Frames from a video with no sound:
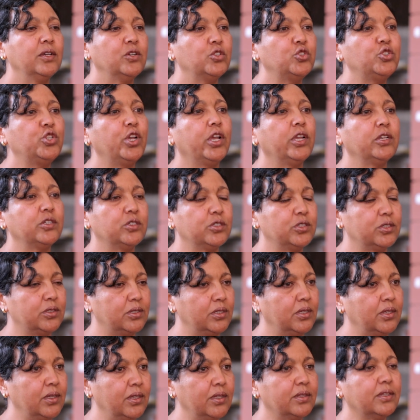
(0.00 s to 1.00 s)
change
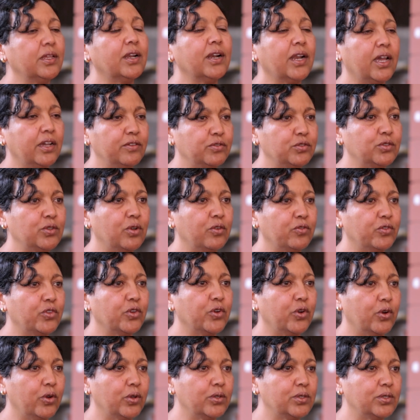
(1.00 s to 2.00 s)
the lives of the
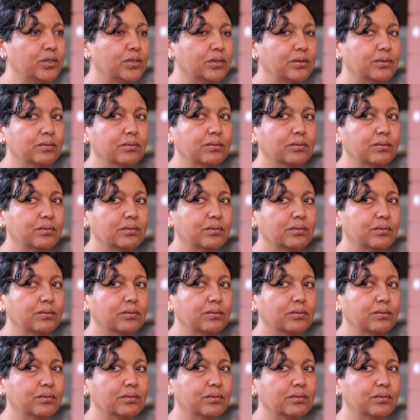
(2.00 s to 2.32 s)
girls.